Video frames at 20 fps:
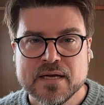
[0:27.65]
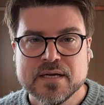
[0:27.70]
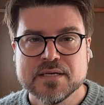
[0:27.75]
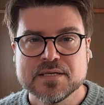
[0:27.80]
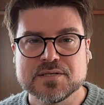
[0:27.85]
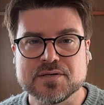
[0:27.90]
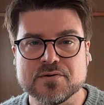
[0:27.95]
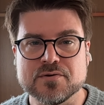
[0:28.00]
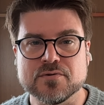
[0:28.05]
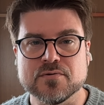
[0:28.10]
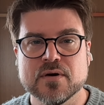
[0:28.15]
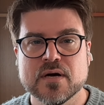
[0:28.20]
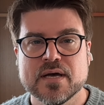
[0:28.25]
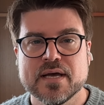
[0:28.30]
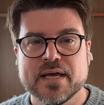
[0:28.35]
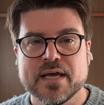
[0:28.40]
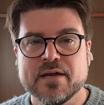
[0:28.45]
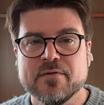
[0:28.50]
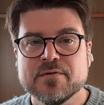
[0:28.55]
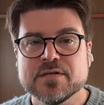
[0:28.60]
So
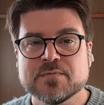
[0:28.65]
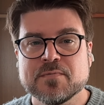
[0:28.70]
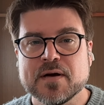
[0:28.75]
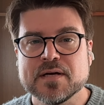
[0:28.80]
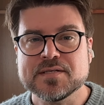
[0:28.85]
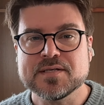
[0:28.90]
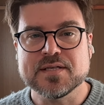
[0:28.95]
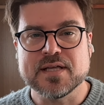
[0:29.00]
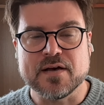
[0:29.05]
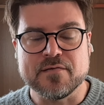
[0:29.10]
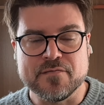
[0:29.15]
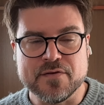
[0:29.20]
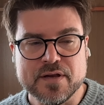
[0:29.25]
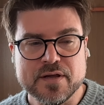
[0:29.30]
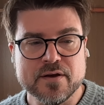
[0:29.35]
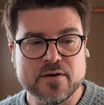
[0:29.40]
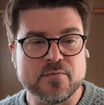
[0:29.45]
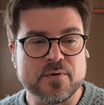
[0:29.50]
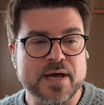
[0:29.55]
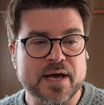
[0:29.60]
in response to that
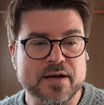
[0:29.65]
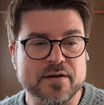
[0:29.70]
video, we had a